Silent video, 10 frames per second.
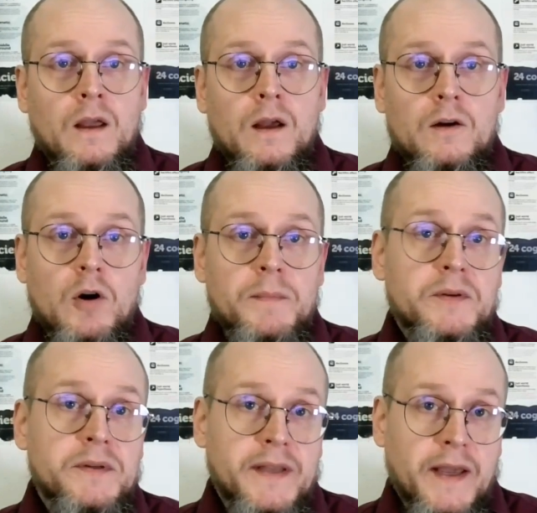
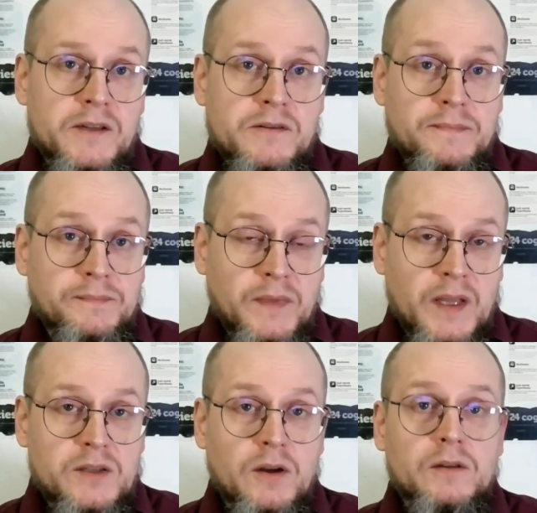Communication
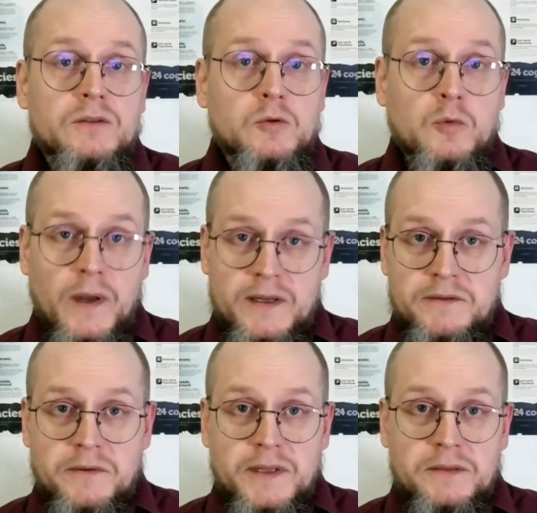is a two-way
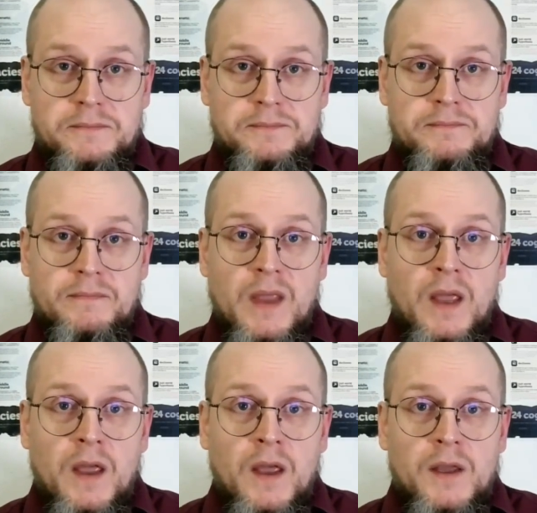street.
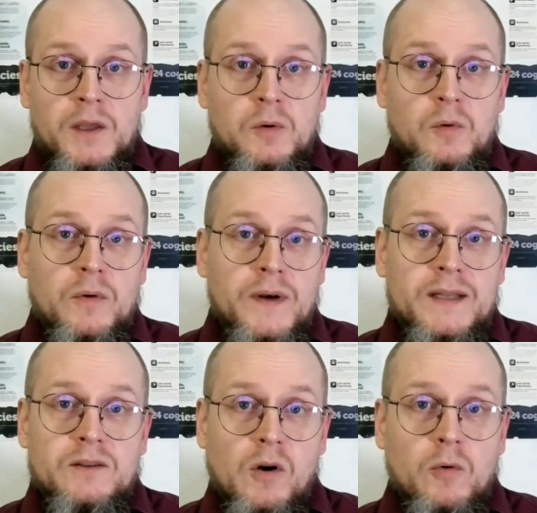You
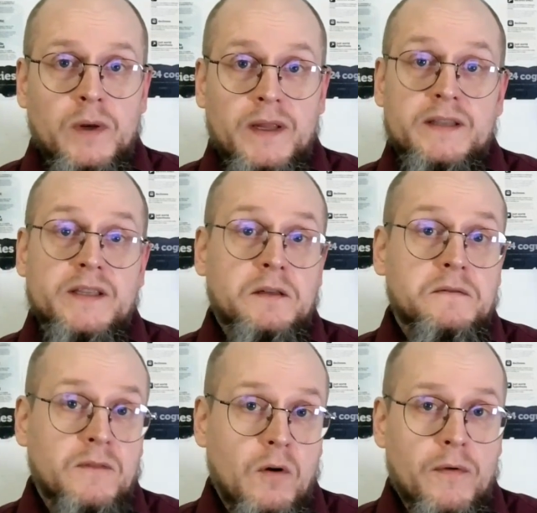not only send
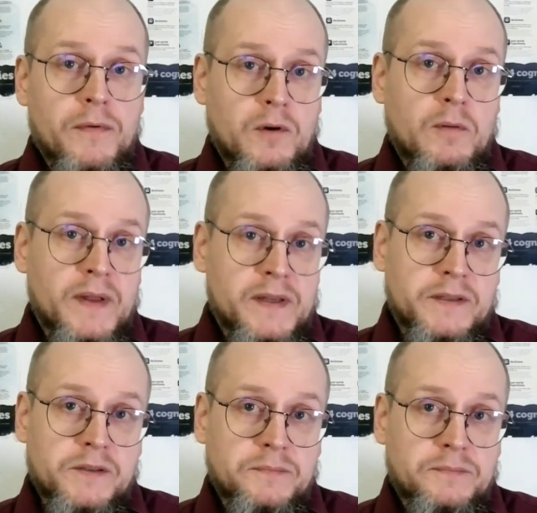forth your
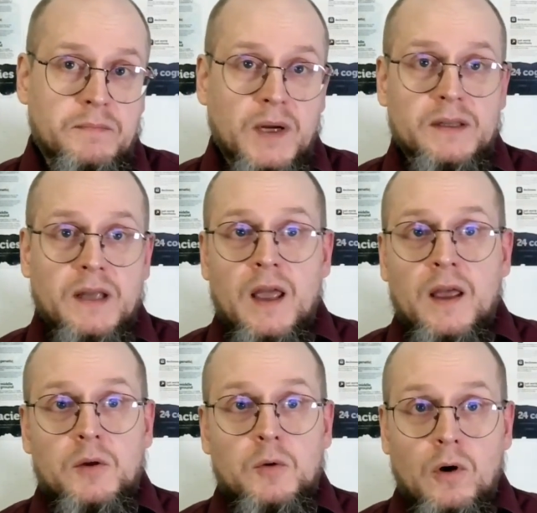message, but
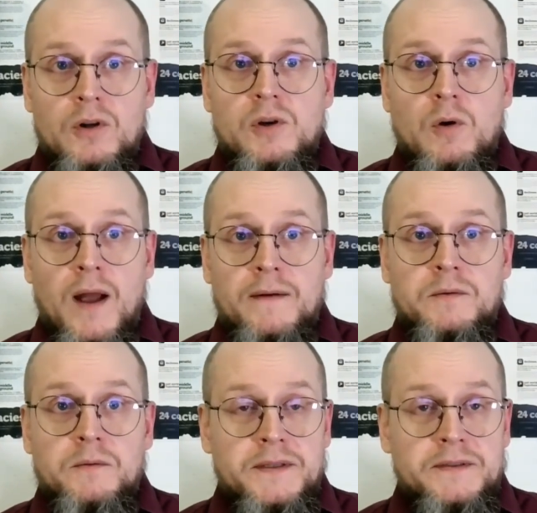you also have
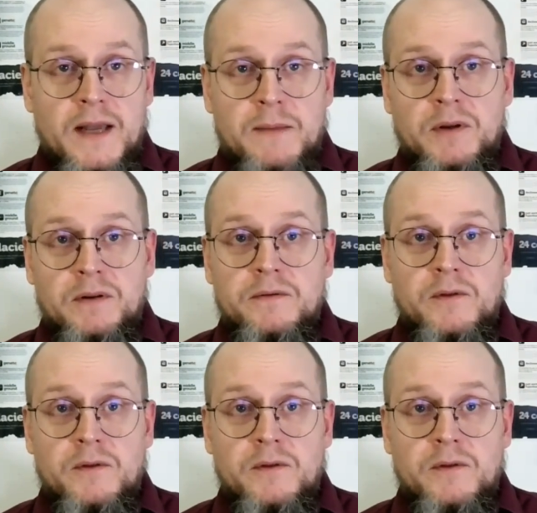to interpret the